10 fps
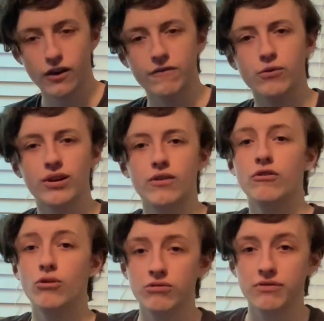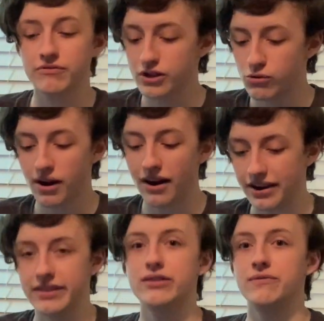If you want a whole review
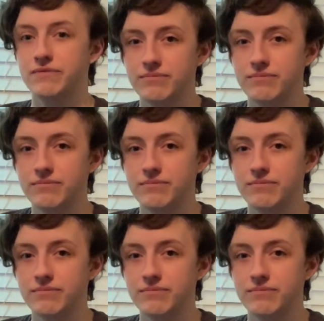on this